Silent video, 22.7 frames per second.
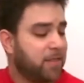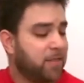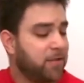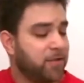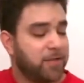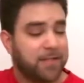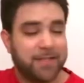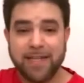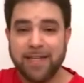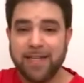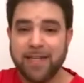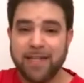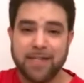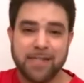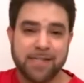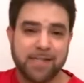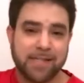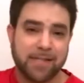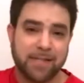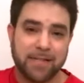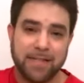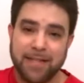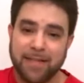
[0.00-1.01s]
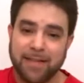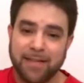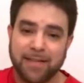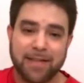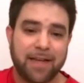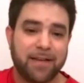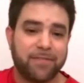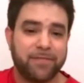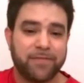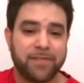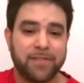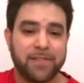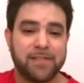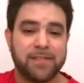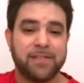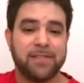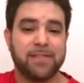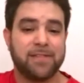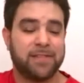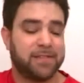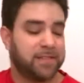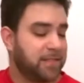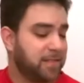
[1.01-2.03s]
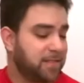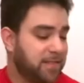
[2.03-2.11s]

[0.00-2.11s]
13s, 11s,